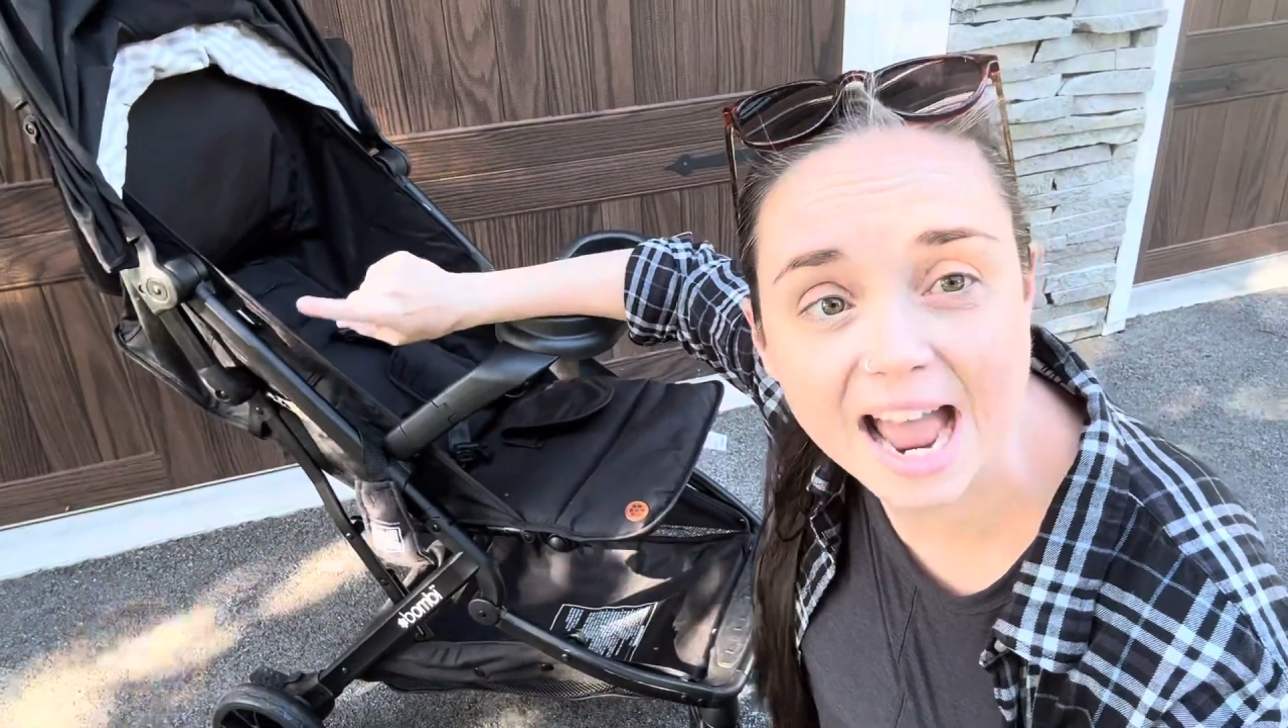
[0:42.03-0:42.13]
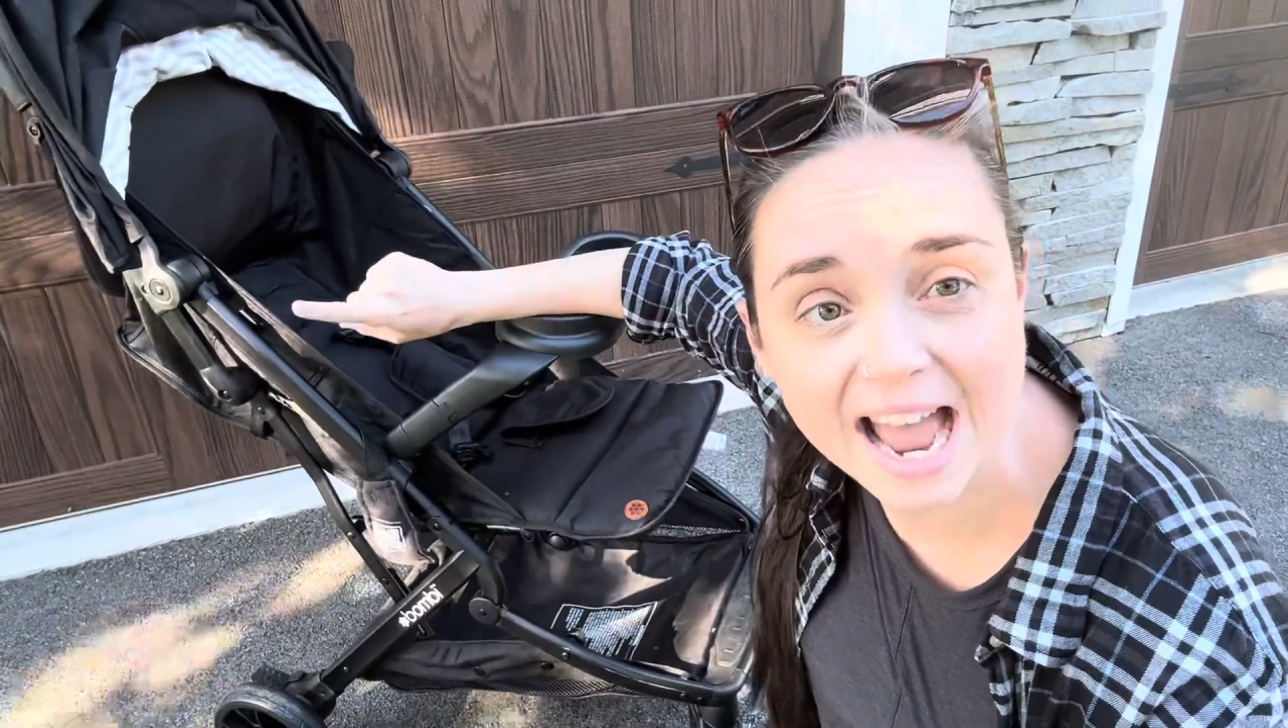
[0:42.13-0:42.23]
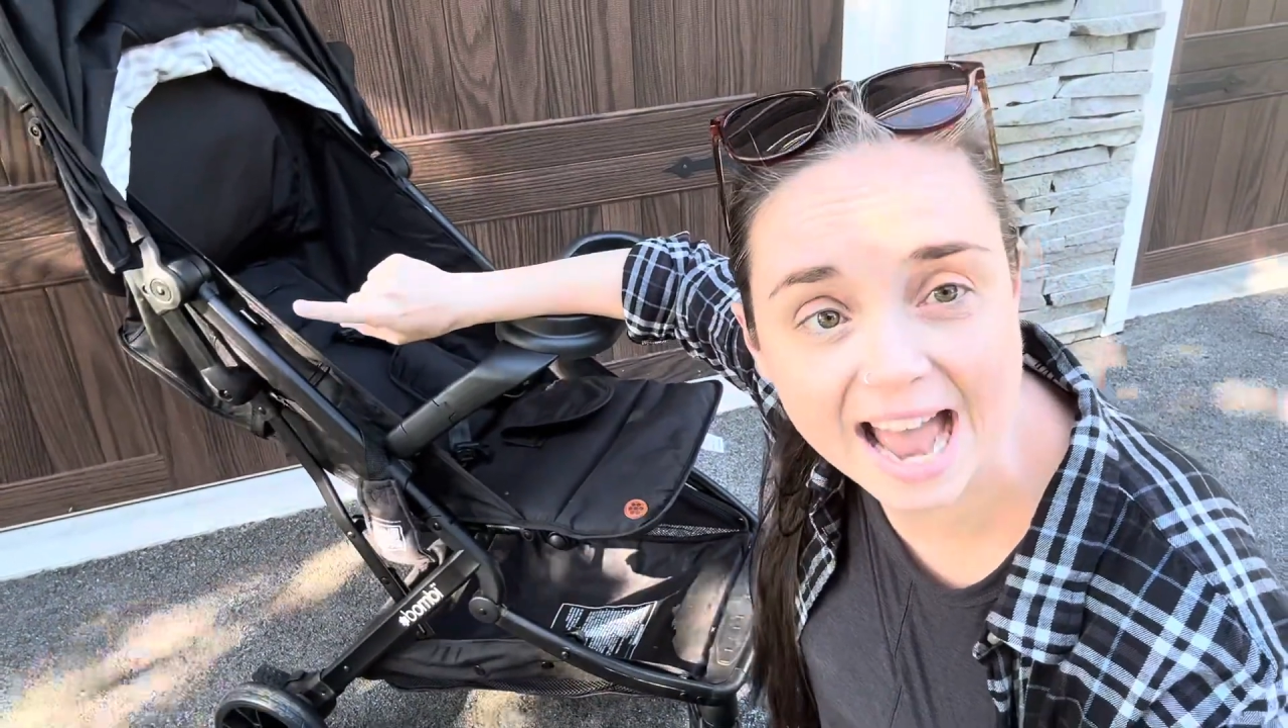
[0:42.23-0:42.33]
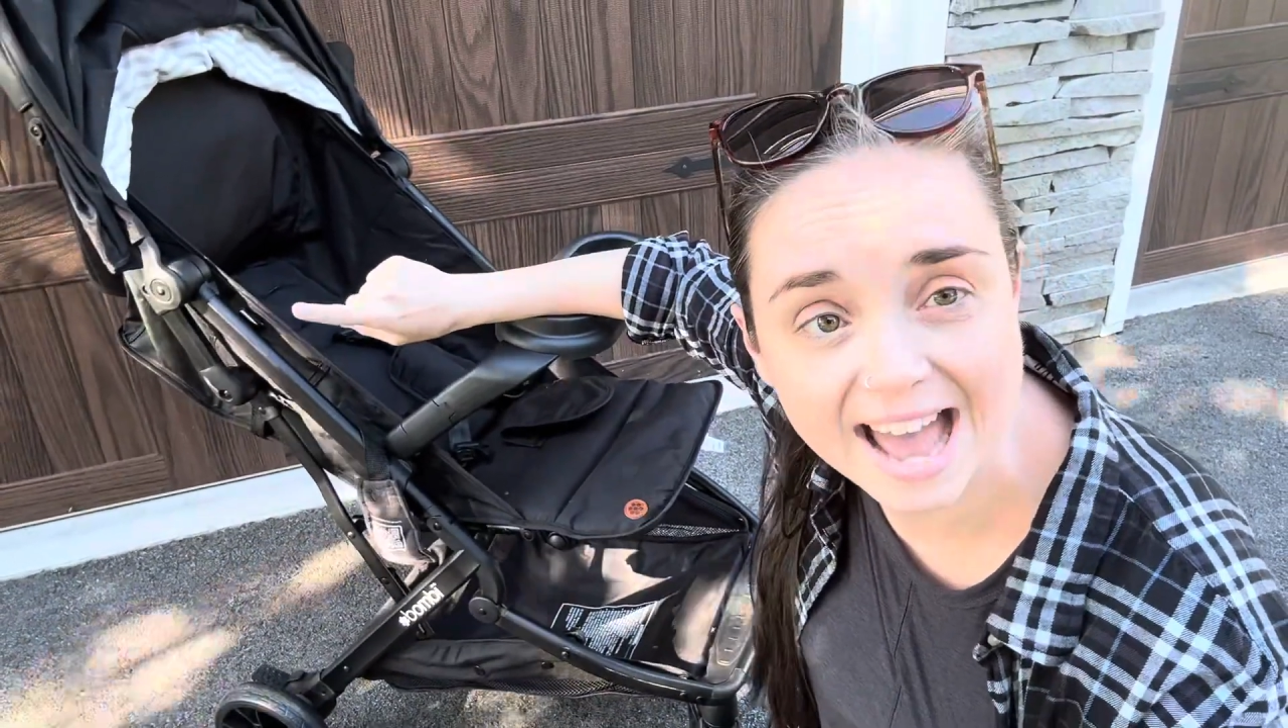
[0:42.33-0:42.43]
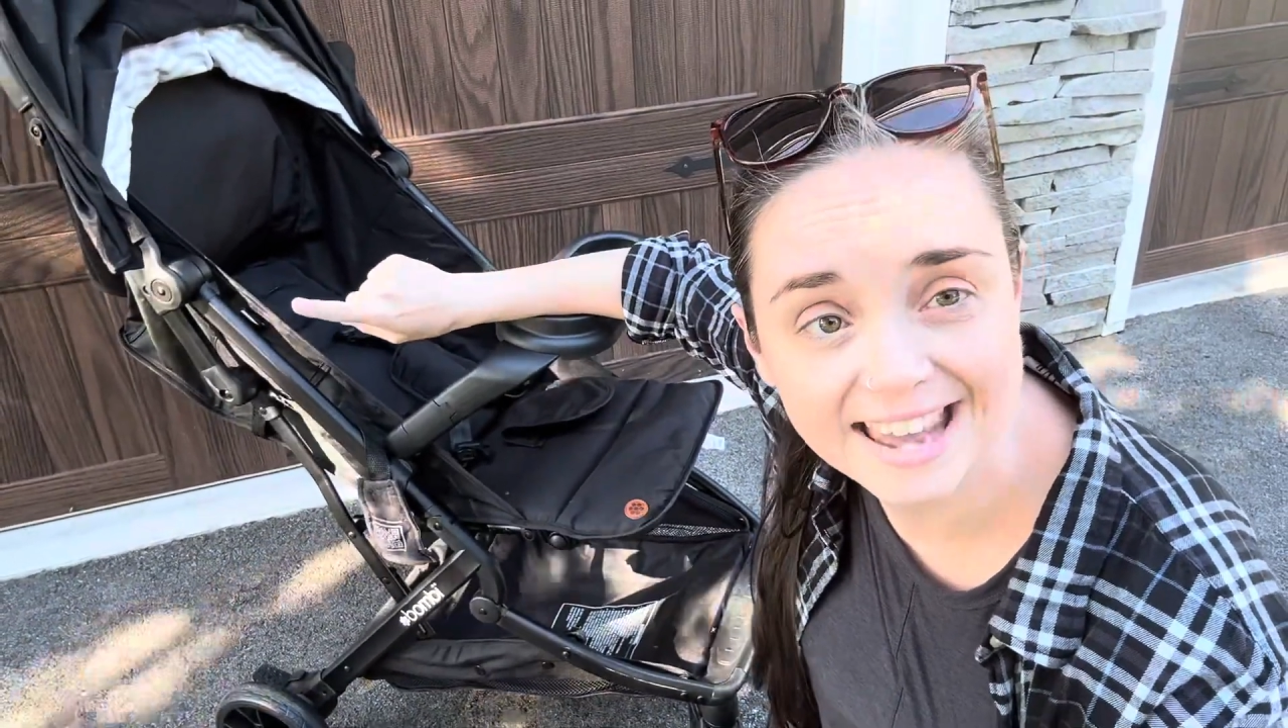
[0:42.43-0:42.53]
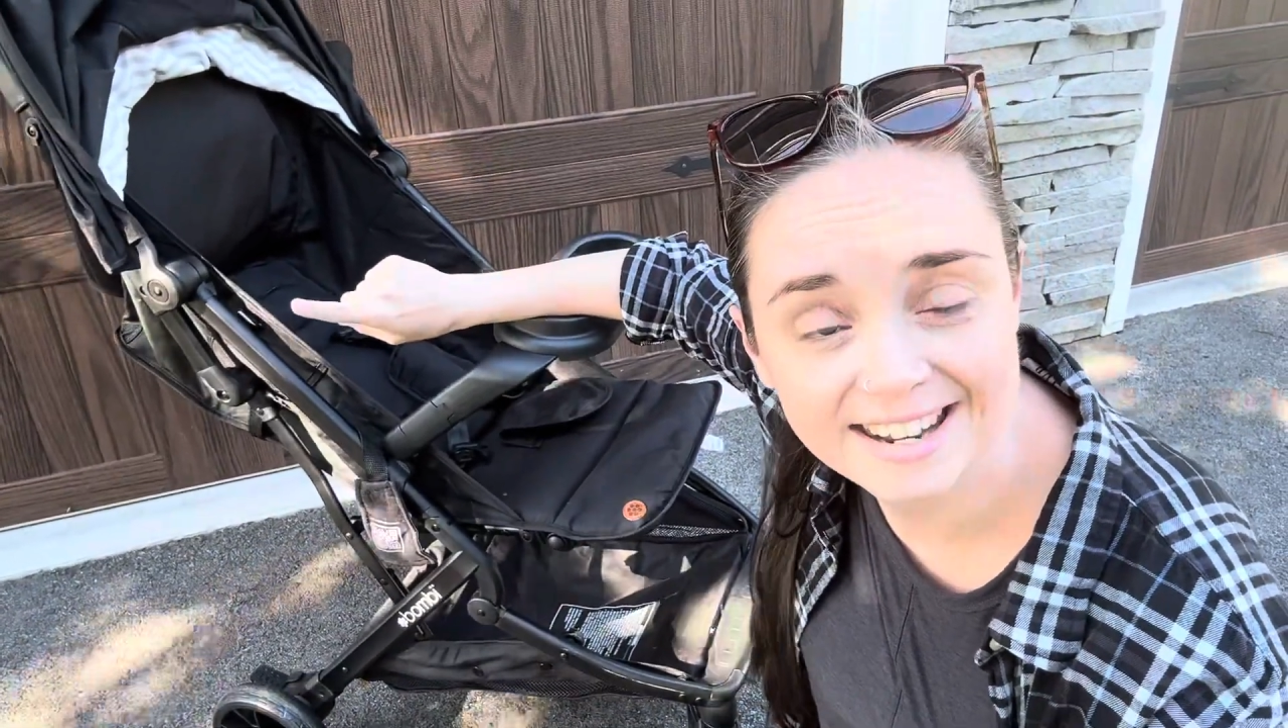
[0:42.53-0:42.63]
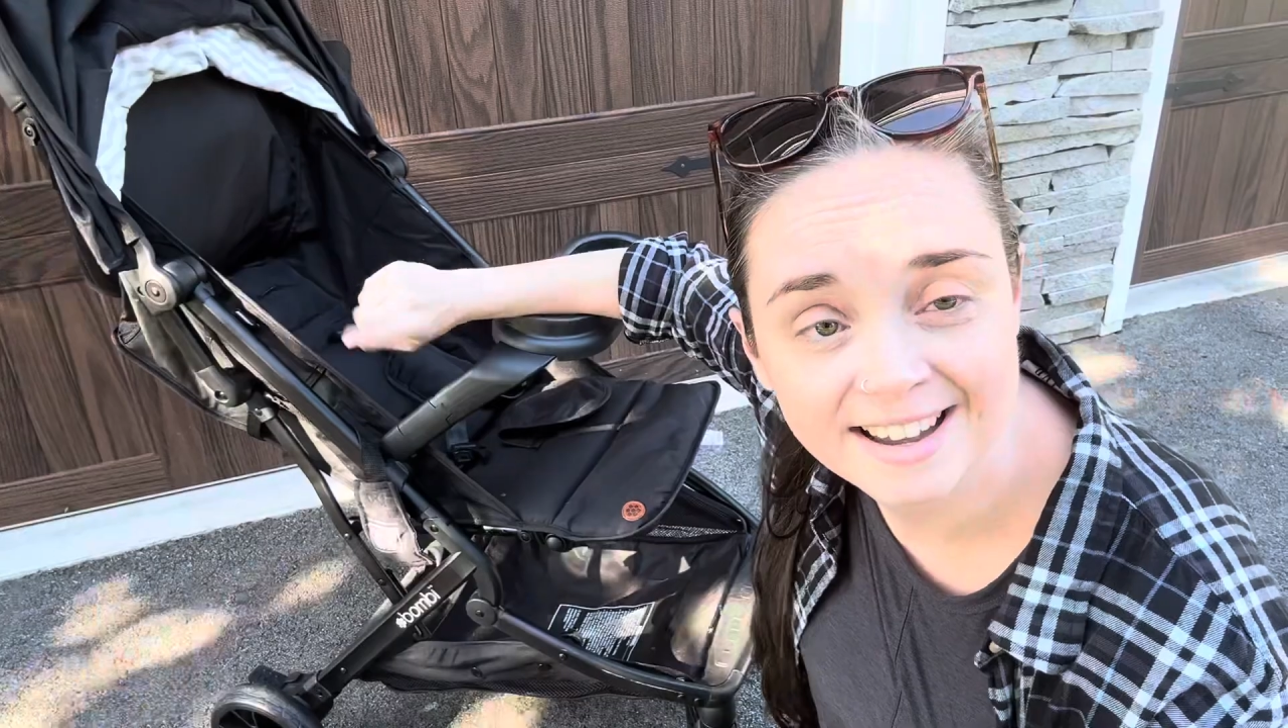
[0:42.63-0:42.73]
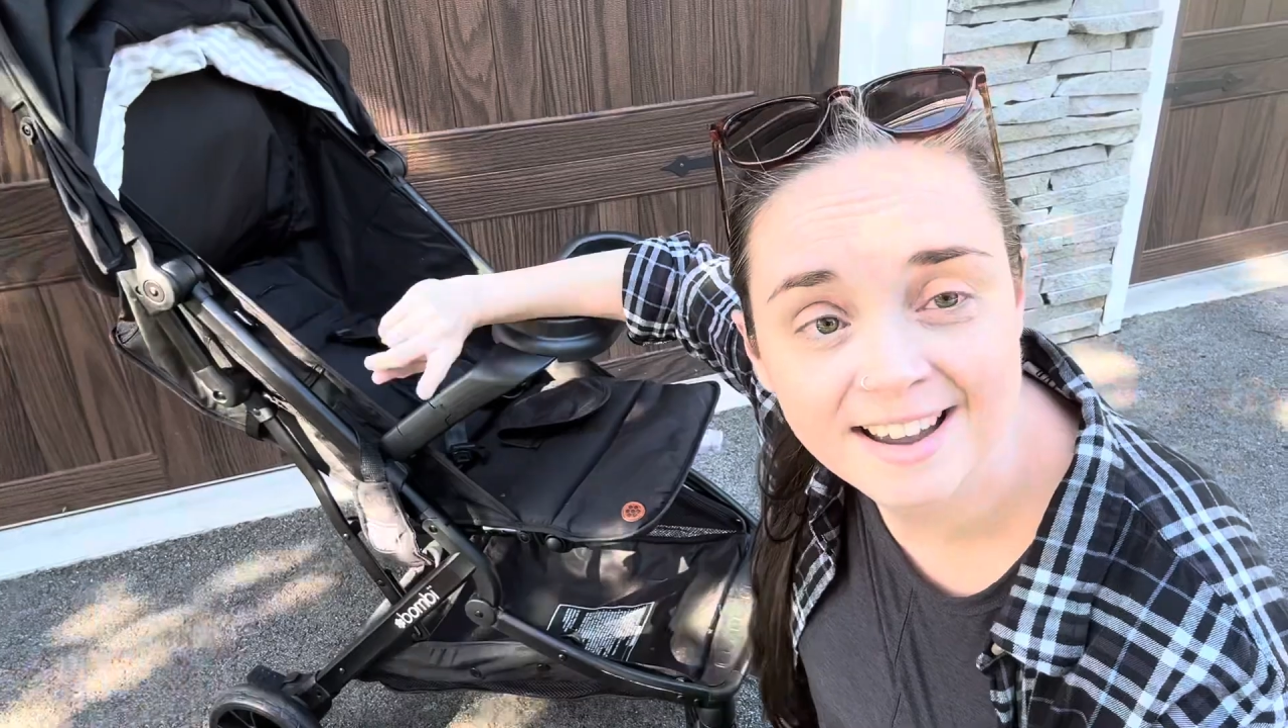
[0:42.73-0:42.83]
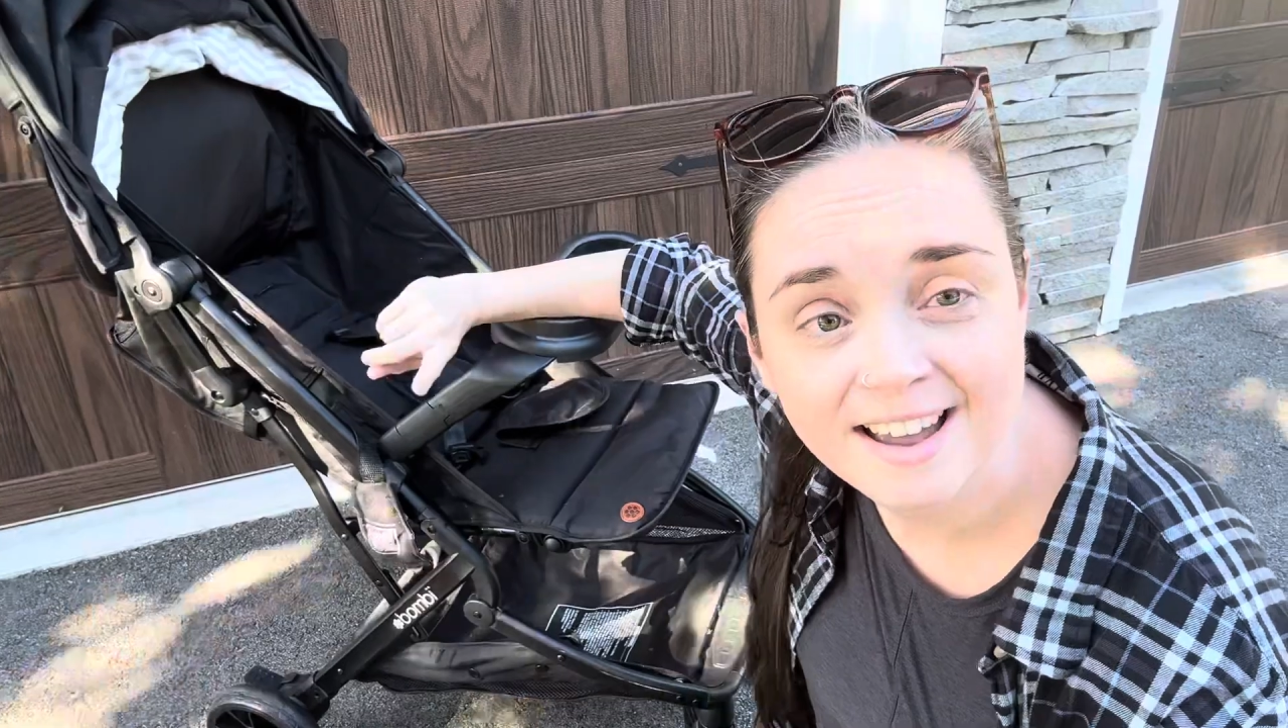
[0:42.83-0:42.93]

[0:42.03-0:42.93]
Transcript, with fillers: add